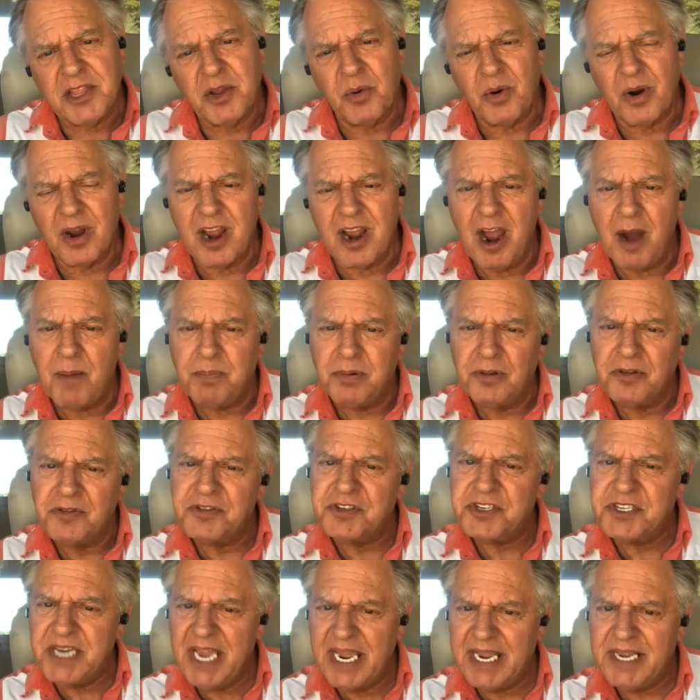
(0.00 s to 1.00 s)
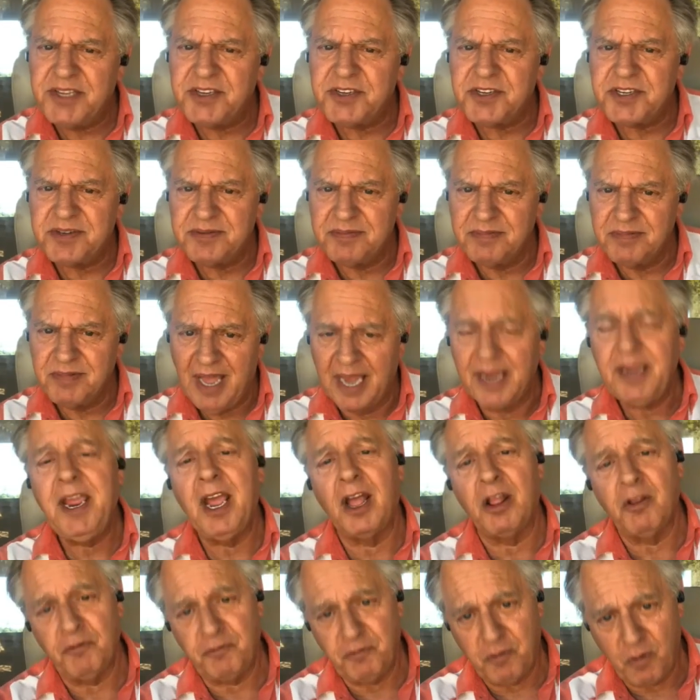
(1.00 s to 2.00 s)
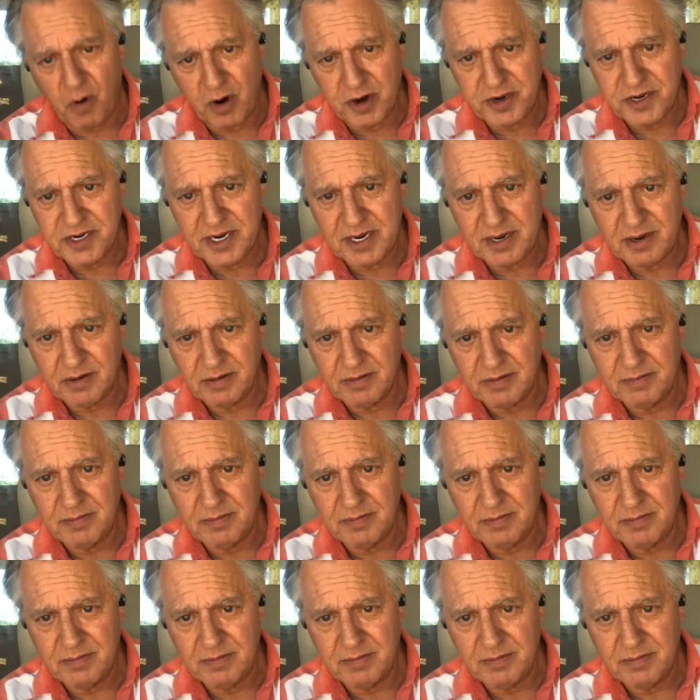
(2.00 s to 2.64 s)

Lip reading: There were a couple of states like California,